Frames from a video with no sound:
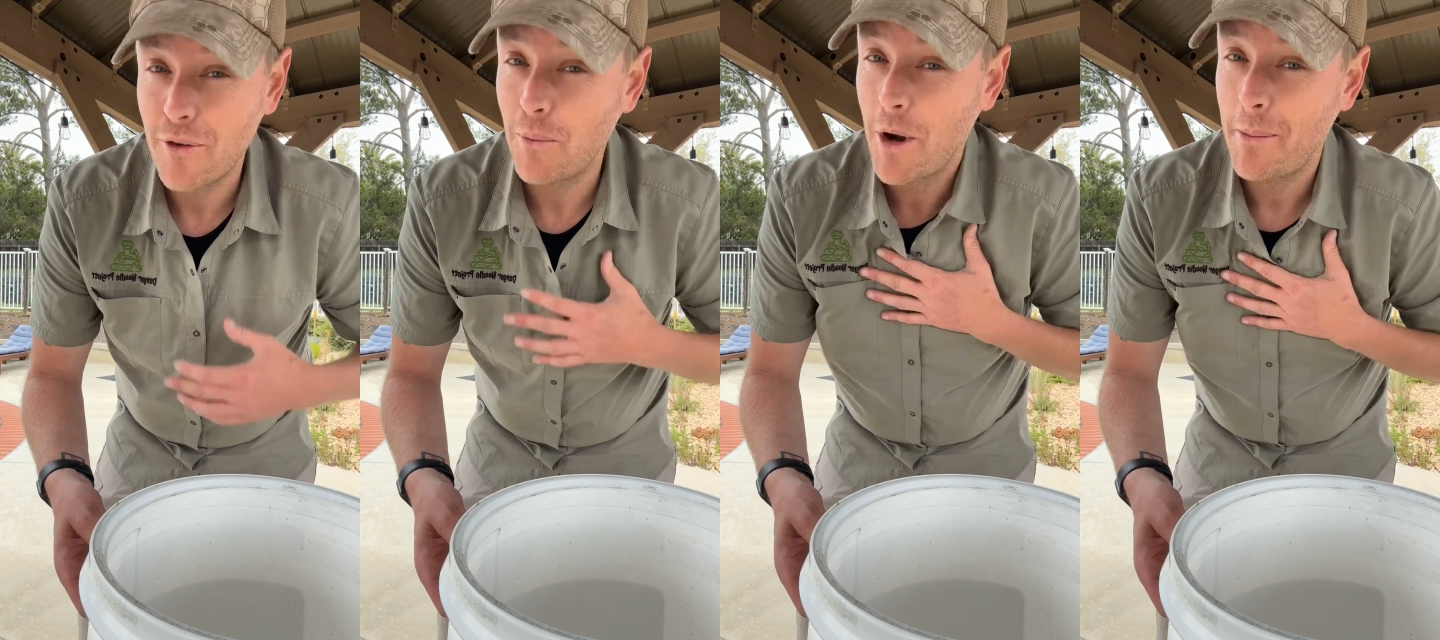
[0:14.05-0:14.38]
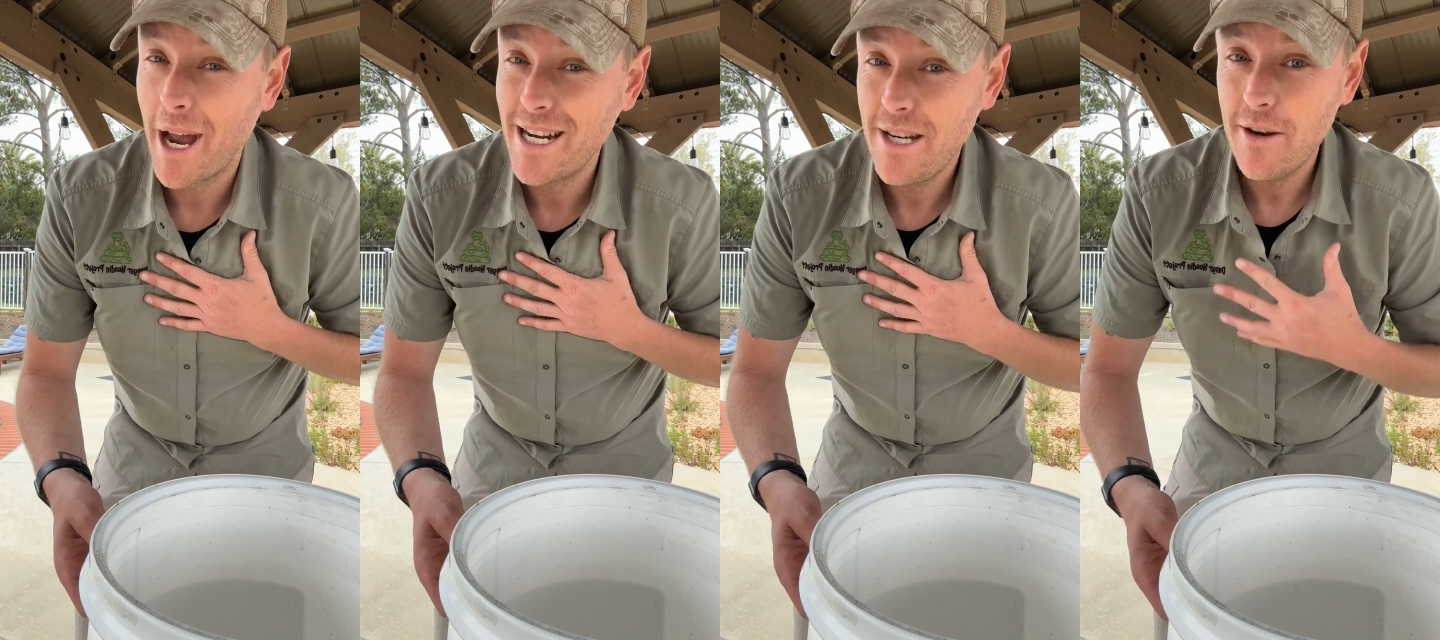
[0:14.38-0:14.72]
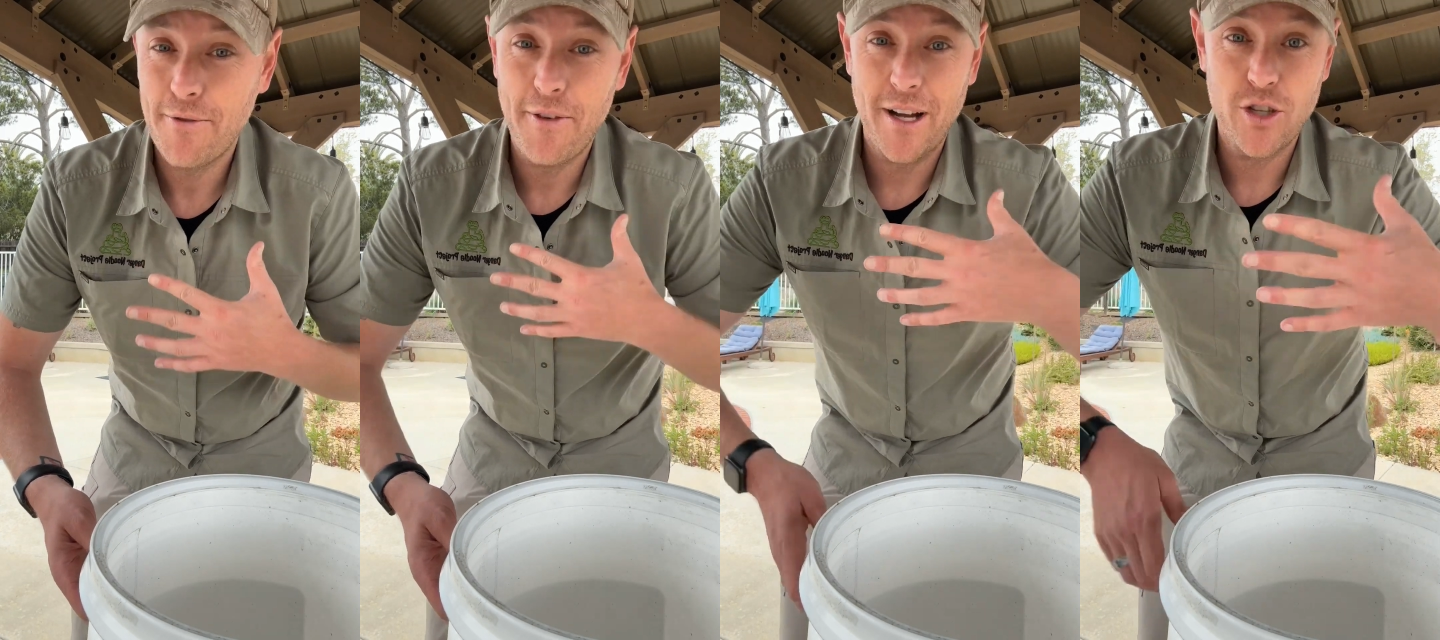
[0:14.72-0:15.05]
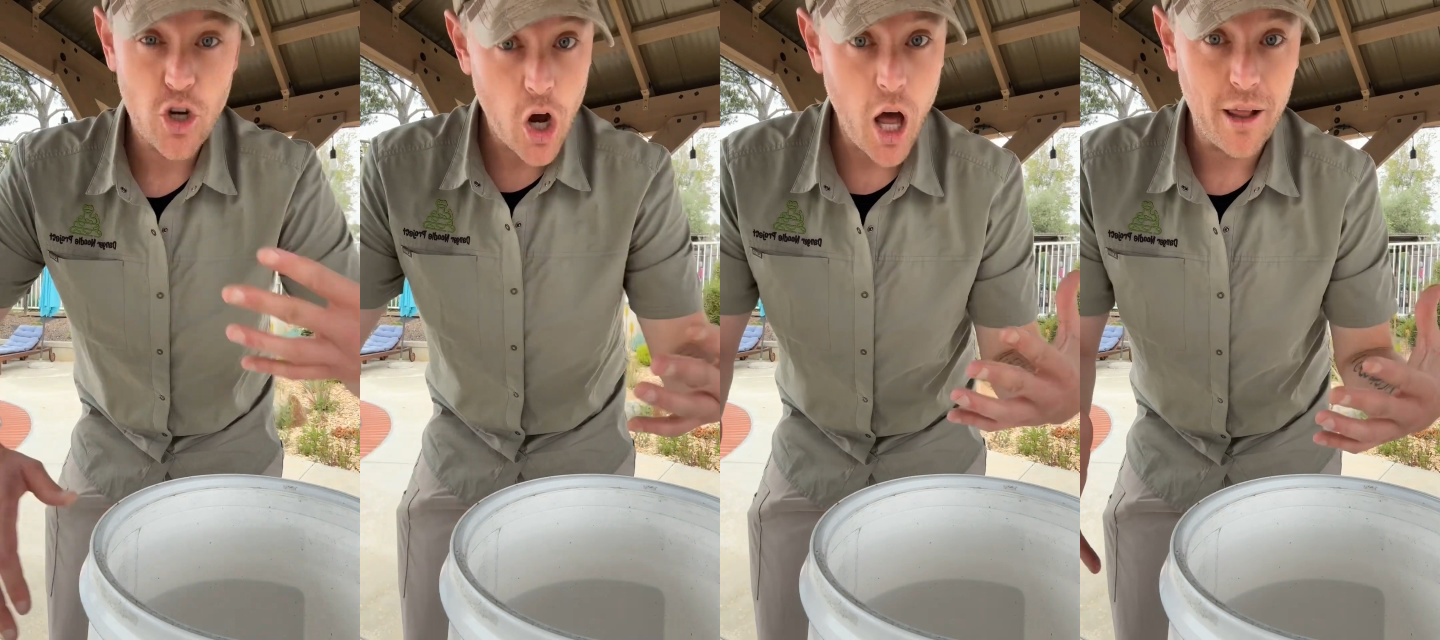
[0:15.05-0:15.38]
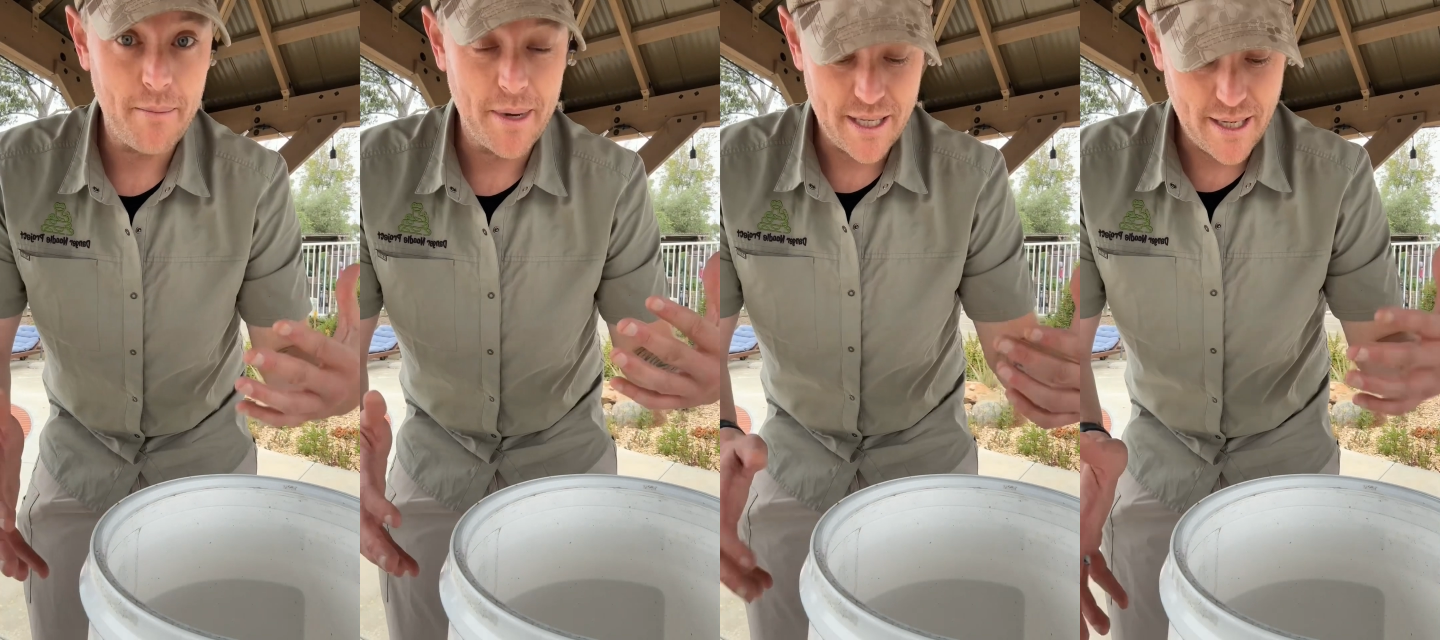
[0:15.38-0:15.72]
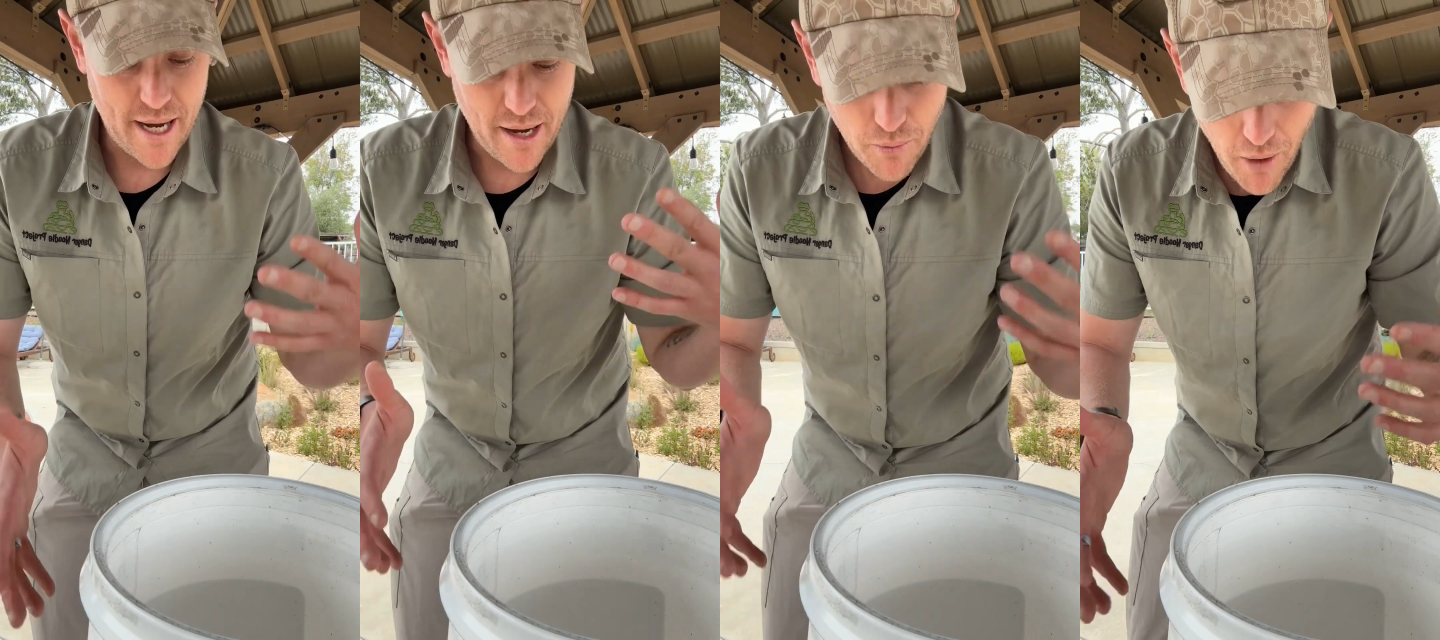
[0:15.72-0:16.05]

from one of my dear friends calling me saying,